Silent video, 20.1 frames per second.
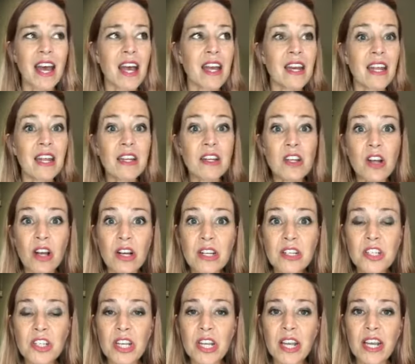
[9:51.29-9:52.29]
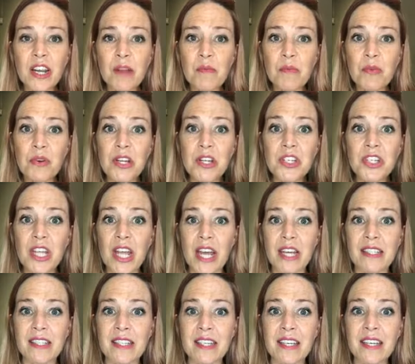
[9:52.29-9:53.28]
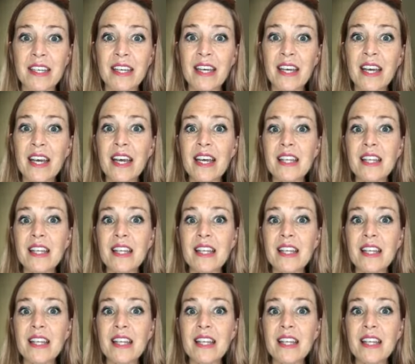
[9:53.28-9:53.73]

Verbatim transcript: and acknowledging and appreciating